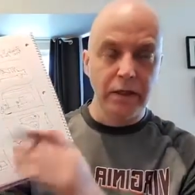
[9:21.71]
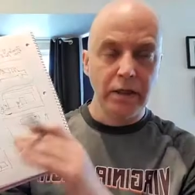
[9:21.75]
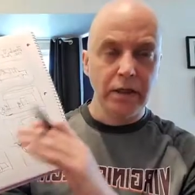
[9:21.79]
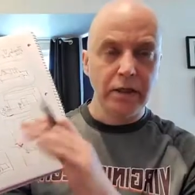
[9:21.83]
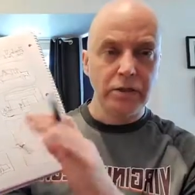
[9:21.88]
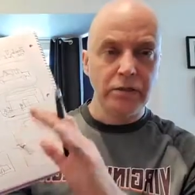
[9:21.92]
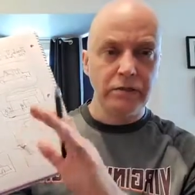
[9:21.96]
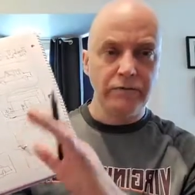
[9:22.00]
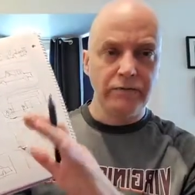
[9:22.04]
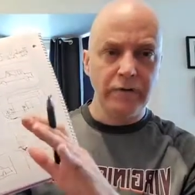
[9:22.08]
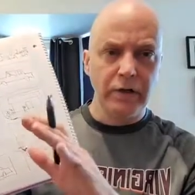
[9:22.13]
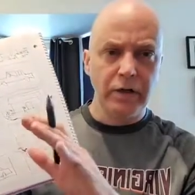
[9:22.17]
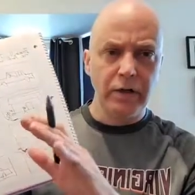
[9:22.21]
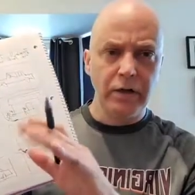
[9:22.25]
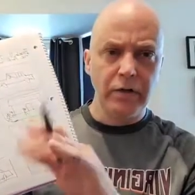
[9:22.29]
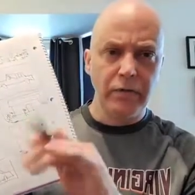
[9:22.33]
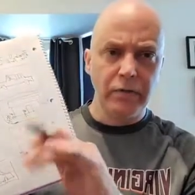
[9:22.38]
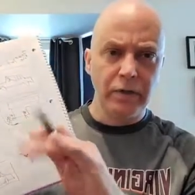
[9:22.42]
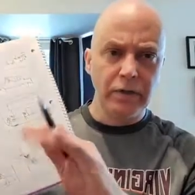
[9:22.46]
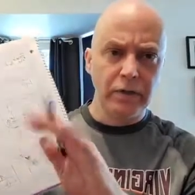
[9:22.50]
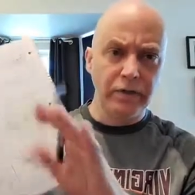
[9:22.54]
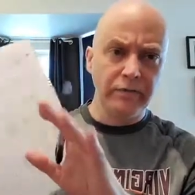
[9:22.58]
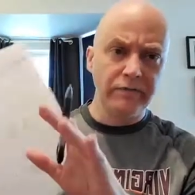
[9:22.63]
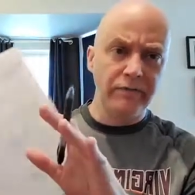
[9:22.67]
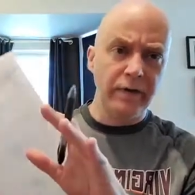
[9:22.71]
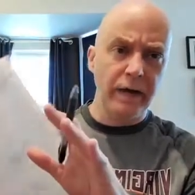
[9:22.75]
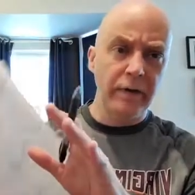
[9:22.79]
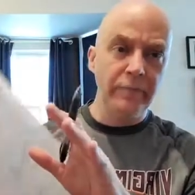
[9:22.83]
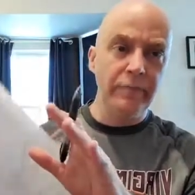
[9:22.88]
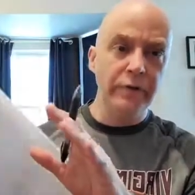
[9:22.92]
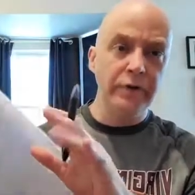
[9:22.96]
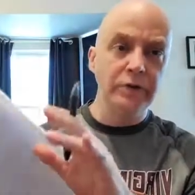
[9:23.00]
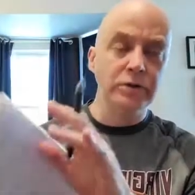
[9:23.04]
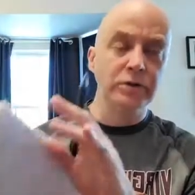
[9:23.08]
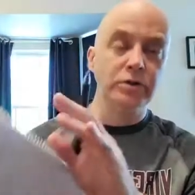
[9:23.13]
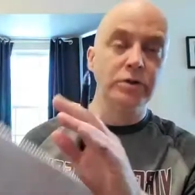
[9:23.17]
So very quickly, 5
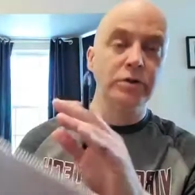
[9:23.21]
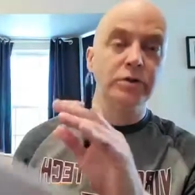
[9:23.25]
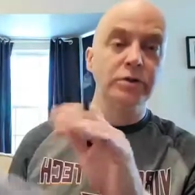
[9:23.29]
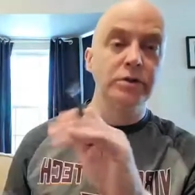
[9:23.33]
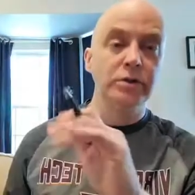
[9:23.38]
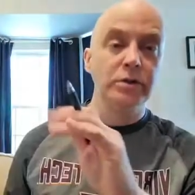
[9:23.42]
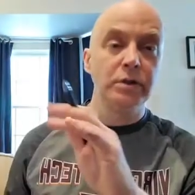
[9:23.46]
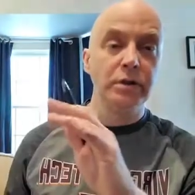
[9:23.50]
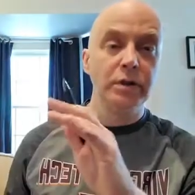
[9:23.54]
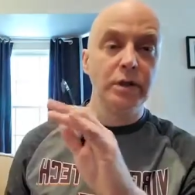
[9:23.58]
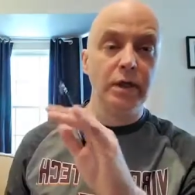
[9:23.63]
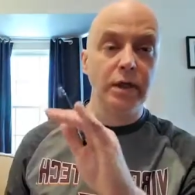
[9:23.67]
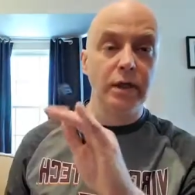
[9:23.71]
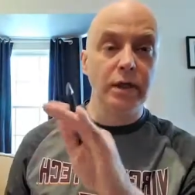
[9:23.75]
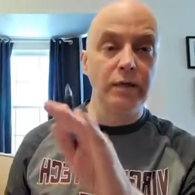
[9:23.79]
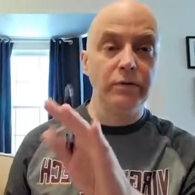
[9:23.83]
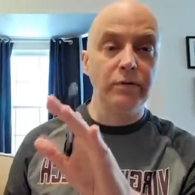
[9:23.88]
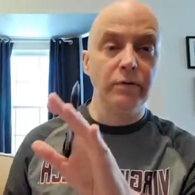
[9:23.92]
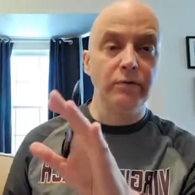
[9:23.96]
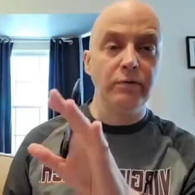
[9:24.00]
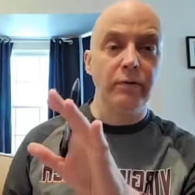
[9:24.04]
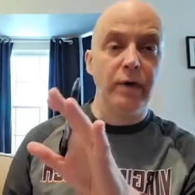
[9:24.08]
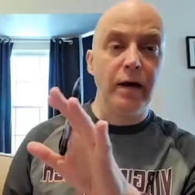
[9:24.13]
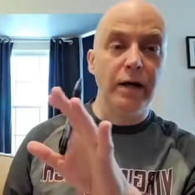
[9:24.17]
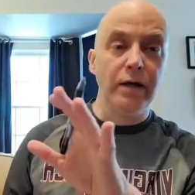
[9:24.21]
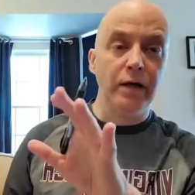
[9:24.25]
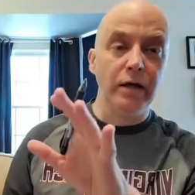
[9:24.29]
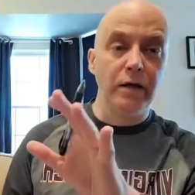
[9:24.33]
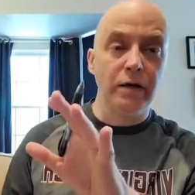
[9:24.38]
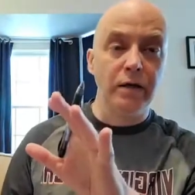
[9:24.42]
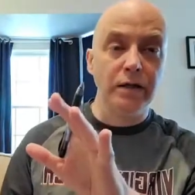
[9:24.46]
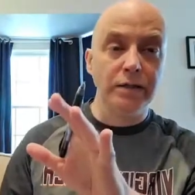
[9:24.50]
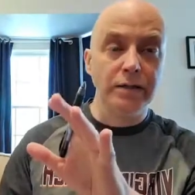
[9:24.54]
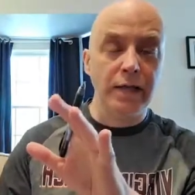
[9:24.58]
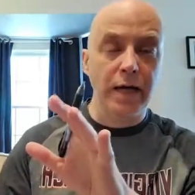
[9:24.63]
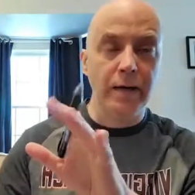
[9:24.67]
pictures can get them writing on
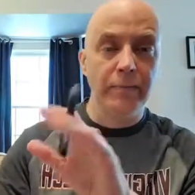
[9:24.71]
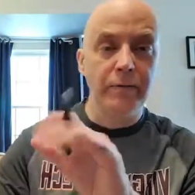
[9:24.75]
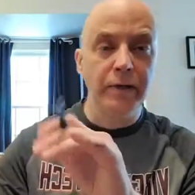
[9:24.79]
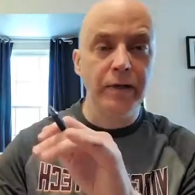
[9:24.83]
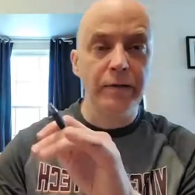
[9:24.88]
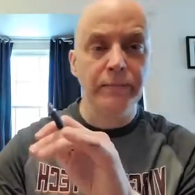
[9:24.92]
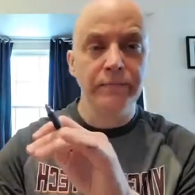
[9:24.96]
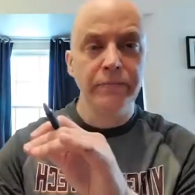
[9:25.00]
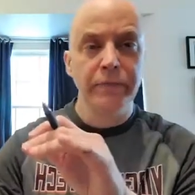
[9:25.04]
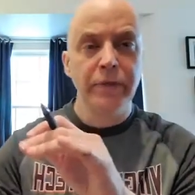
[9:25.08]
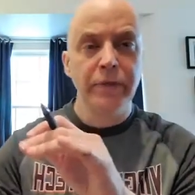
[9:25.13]
a topic.